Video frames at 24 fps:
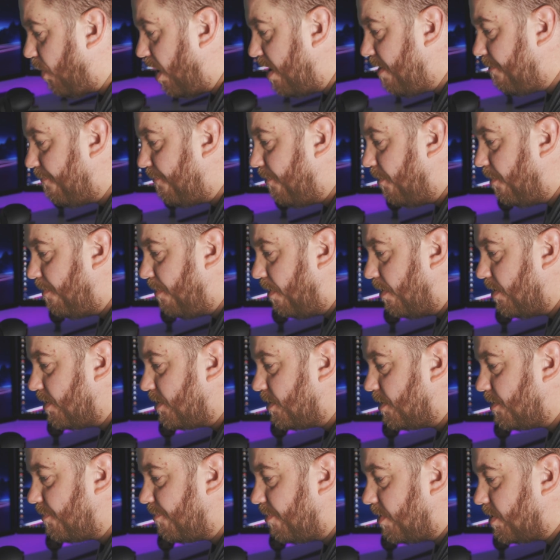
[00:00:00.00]
waveform
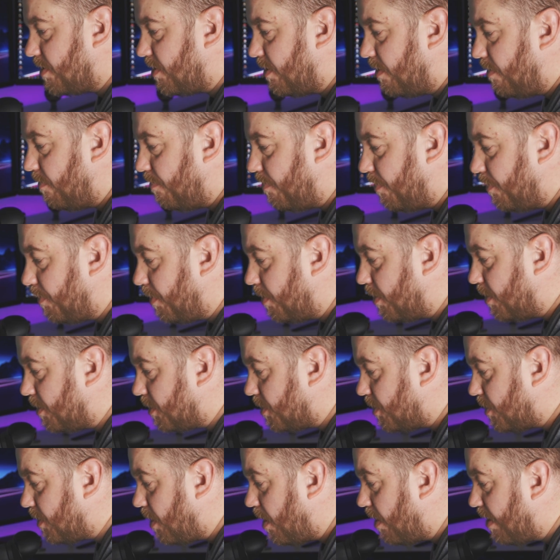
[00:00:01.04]
monitors, for example, you can
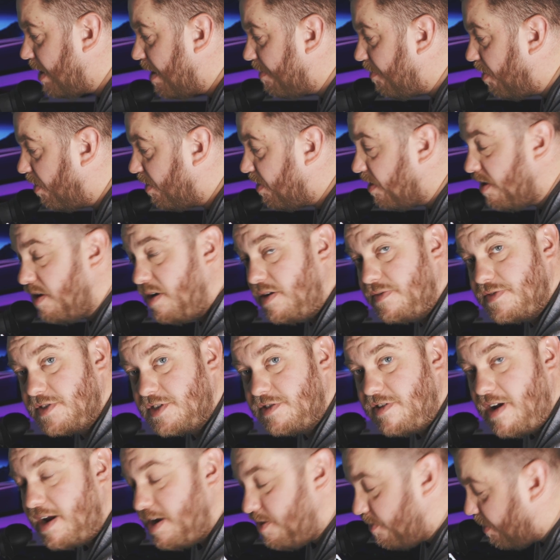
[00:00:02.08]
just turn them on and off
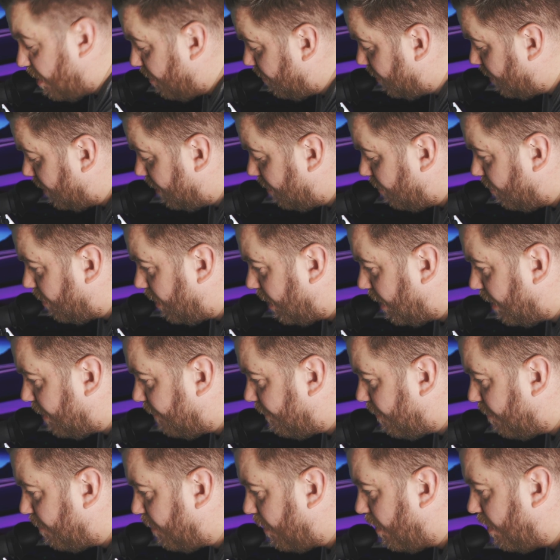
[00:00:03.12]
straight away with a little click
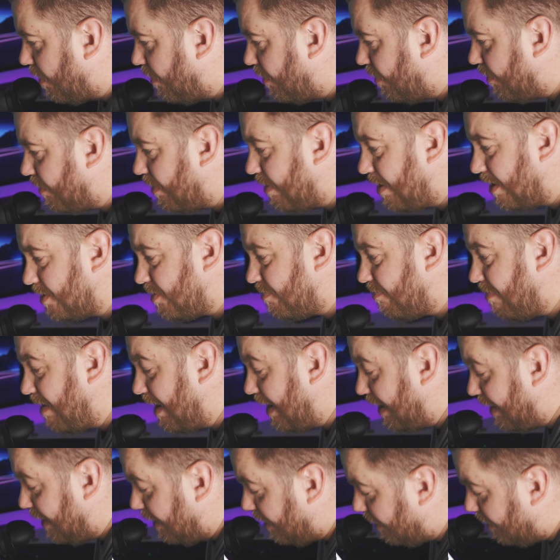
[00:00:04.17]
of a button. That's really